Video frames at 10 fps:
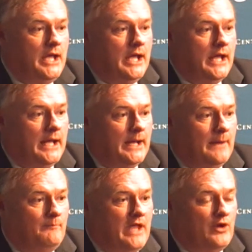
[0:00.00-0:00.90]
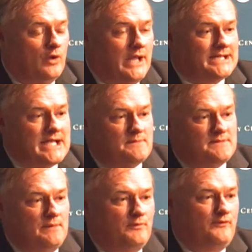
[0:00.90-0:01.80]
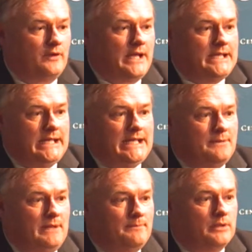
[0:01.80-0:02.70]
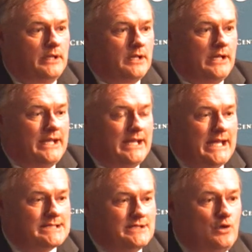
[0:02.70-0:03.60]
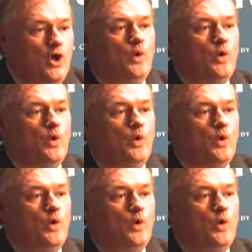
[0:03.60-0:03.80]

I know a lot of times people feel like you need to be politically connected.